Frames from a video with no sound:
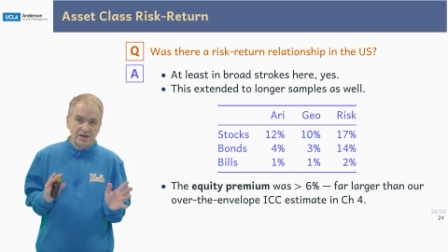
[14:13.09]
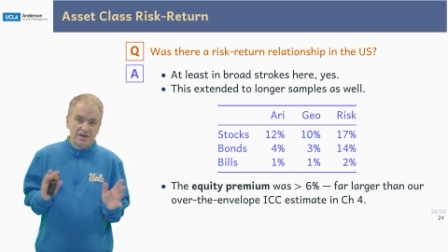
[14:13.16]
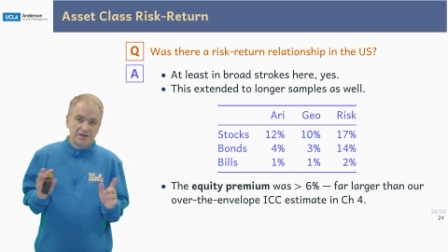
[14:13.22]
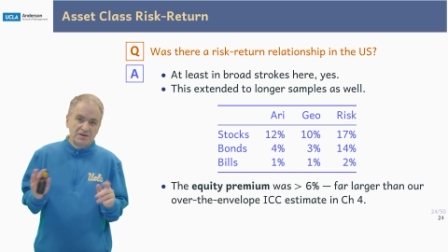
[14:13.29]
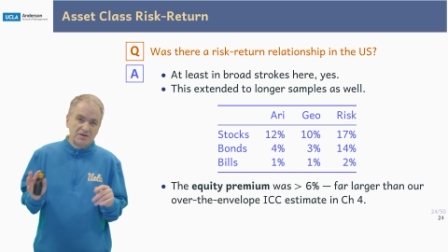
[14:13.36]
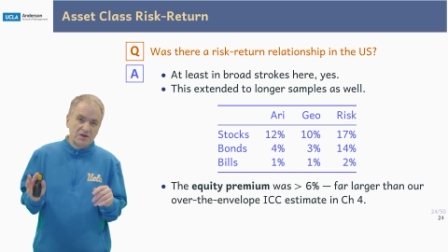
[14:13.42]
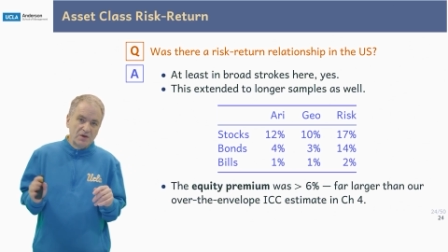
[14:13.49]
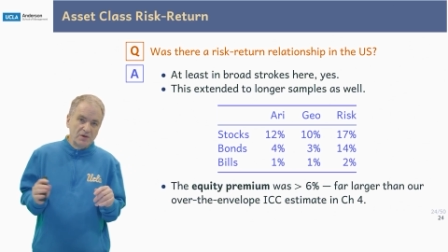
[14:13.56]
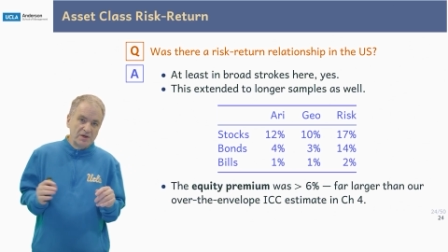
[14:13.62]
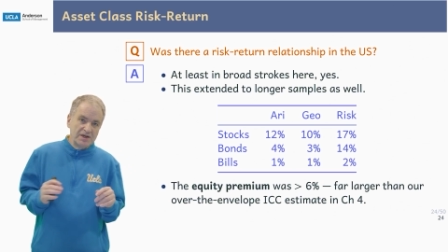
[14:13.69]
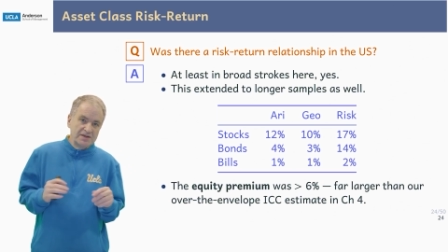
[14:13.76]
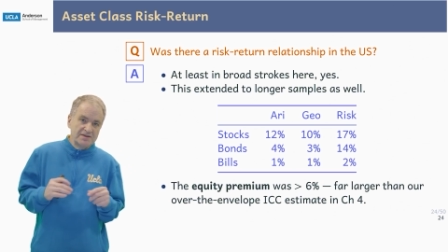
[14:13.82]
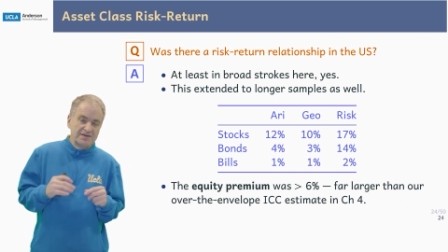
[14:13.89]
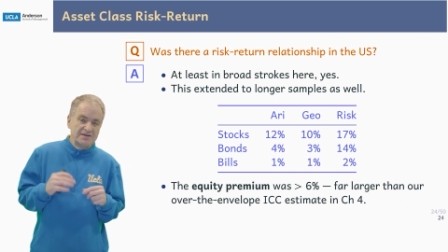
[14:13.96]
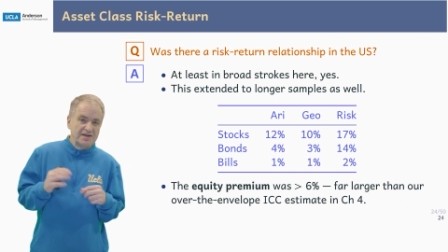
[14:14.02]
So
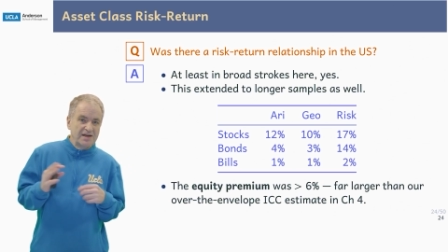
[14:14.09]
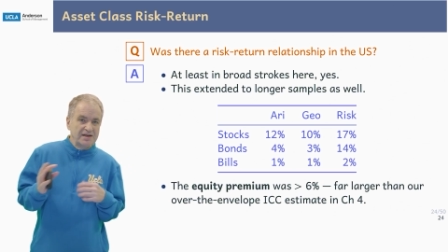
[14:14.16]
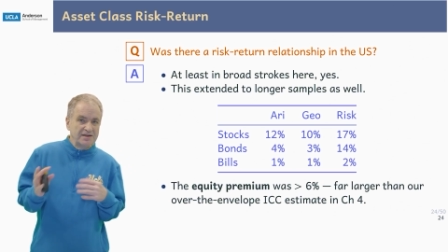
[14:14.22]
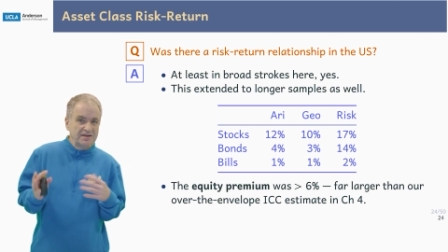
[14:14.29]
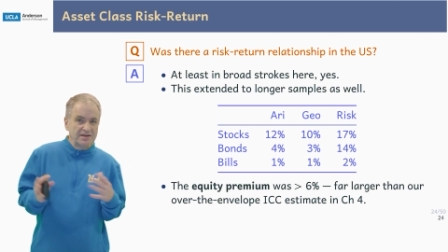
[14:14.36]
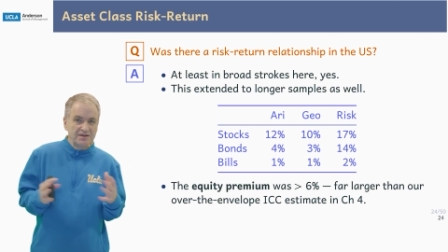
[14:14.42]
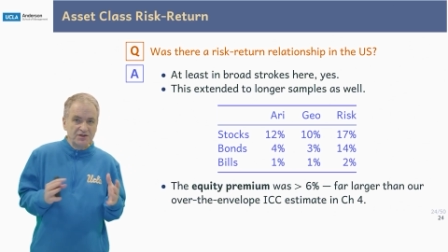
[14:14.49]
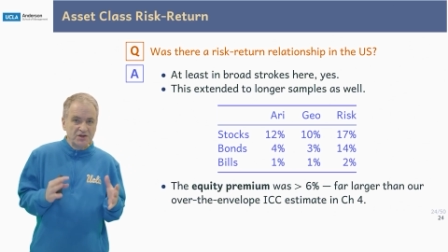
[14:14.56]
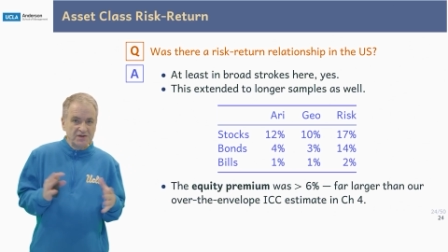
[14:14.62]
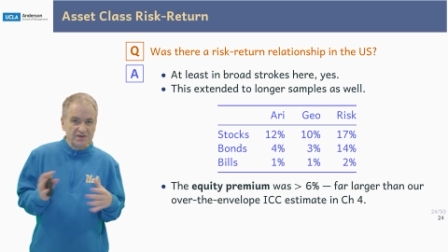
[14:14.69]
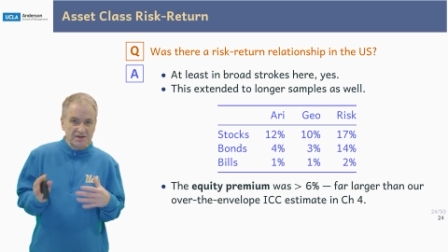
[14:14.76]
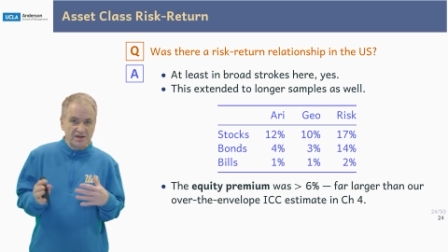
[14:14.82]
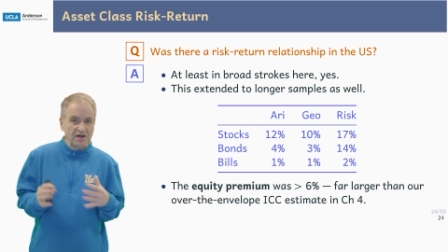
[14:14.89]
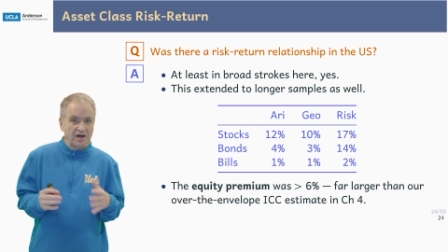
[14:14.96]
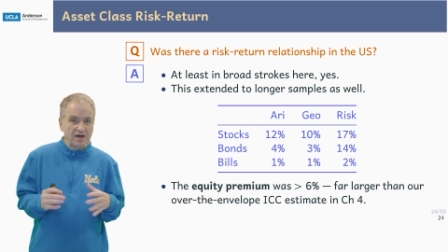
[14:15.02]
it's not just
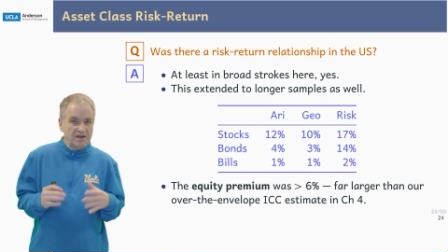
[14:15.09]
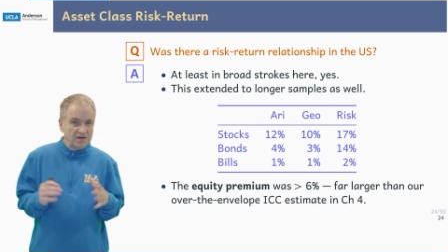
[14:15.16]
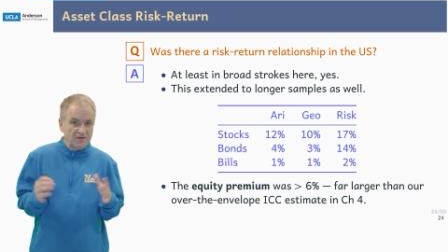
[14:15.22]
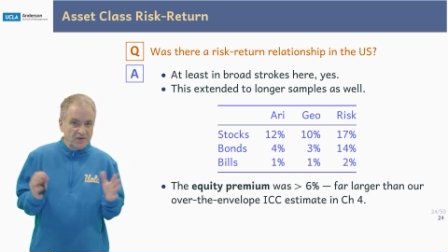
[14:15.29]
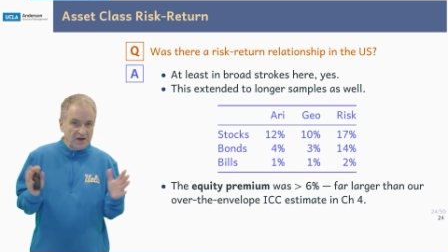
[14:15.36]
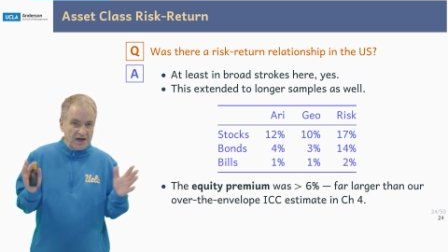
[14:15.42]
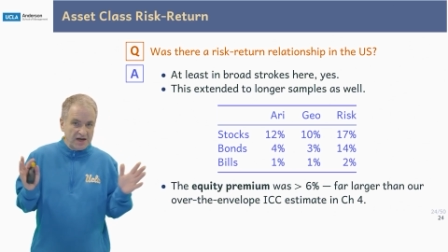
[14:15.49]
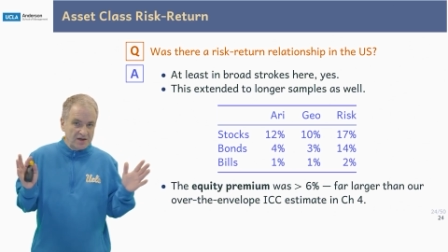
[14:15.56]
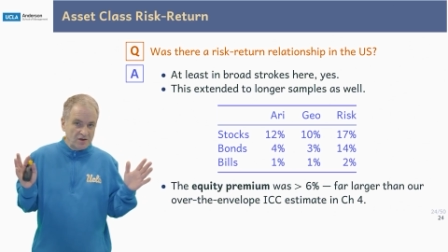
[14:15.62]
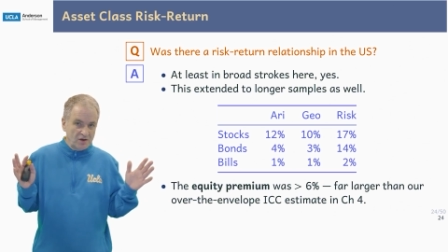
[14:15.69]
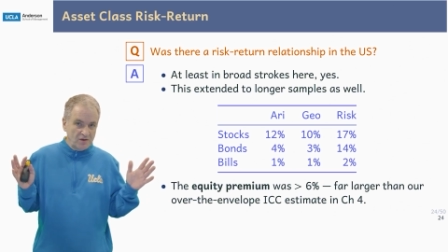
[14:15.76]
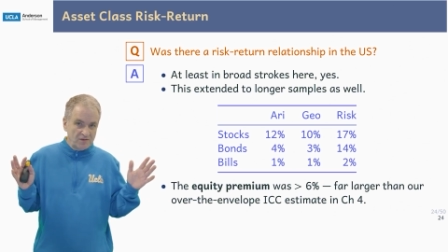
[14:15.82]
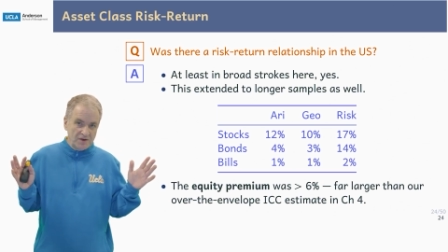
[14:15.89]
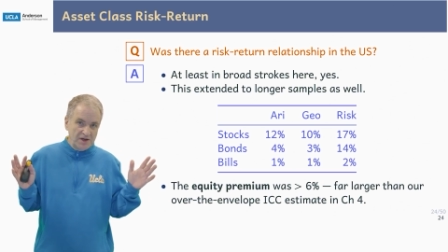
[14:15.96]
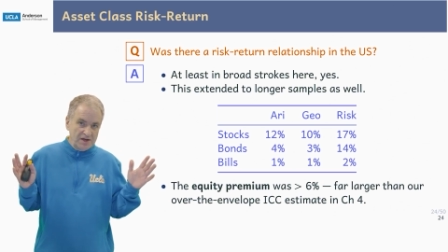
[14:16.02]
an artifact
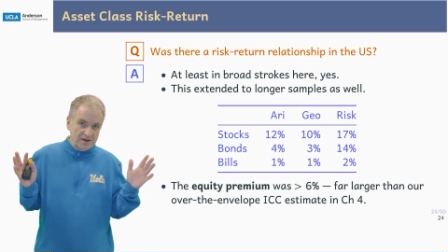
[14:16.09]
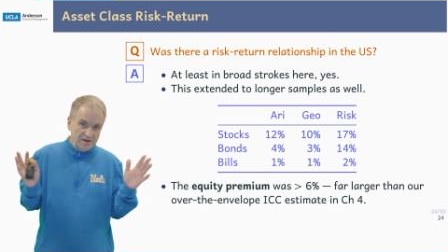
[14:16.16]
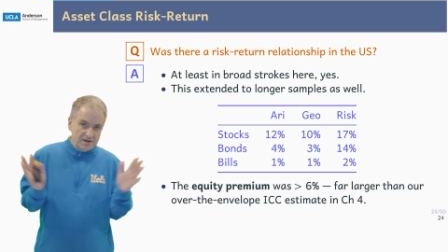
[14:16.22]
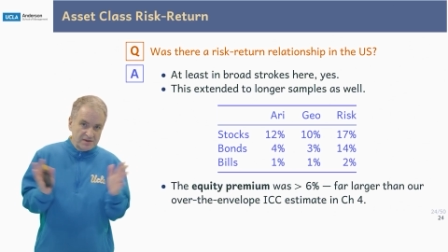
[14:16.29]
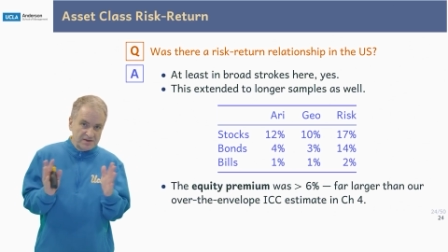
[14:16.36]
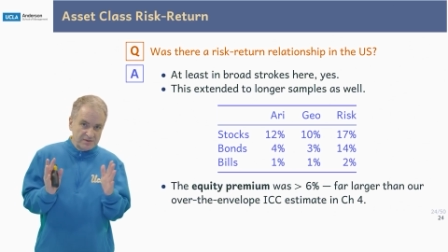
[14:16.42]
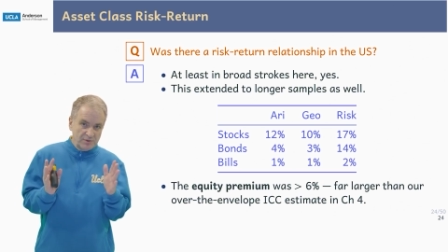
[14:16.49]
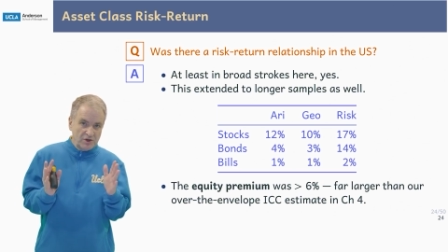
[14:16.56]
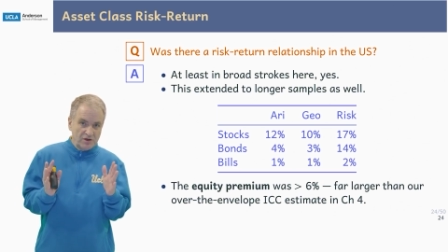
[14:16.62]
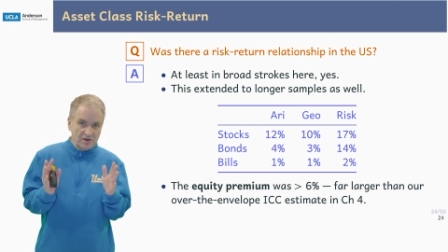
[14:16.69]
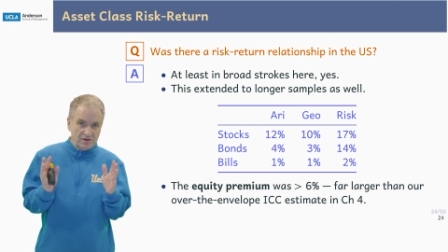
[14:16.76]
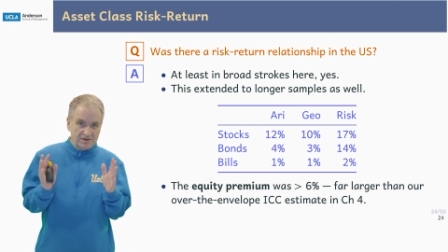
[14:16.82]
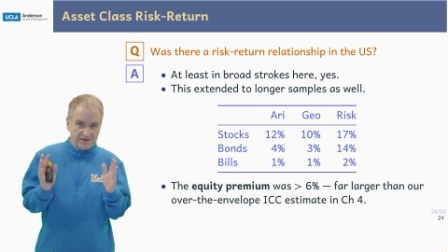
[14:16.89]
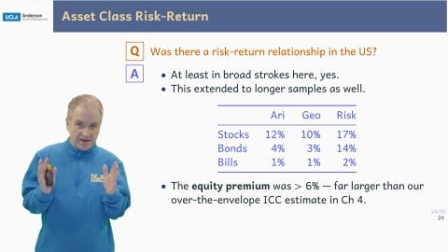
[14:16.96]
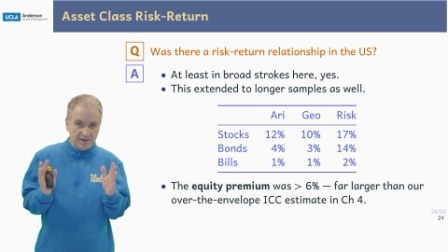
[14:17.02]
of this
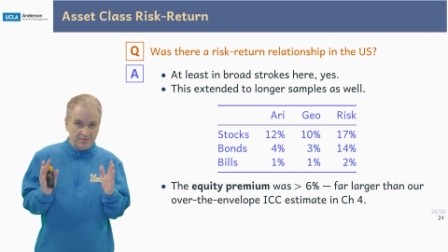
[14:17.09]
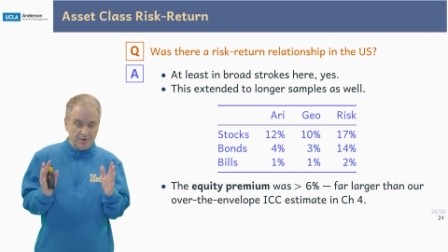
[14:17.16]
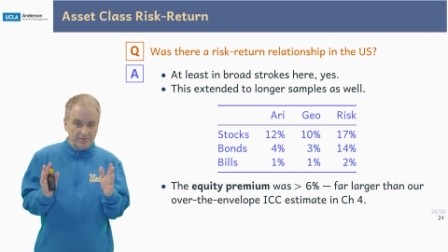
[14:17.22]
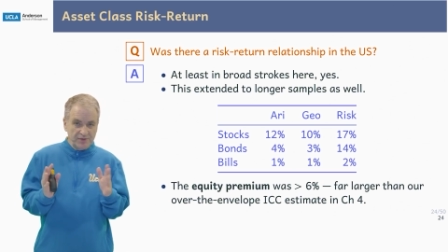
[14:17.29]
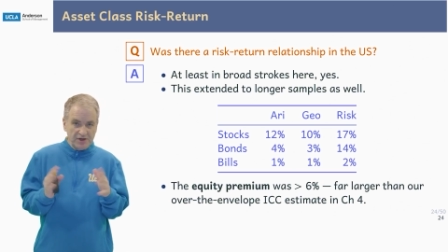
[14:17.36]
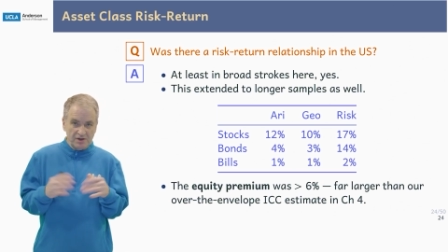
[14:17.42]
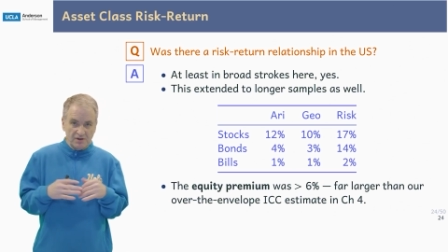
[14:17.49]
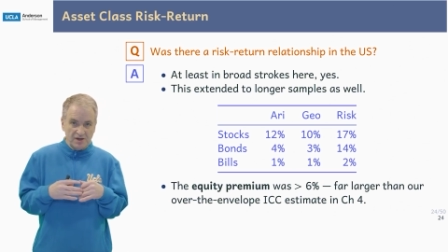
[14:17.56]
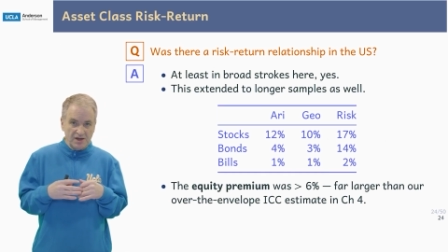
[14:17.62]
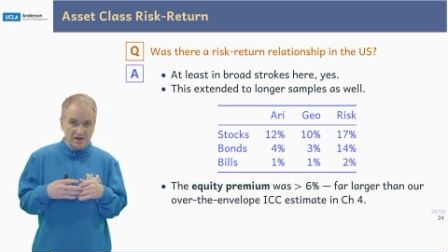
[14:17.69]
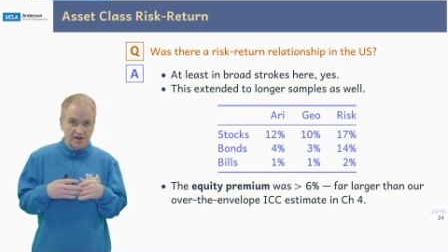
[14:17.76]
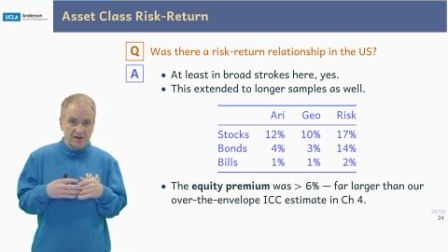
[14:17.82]
small sample period,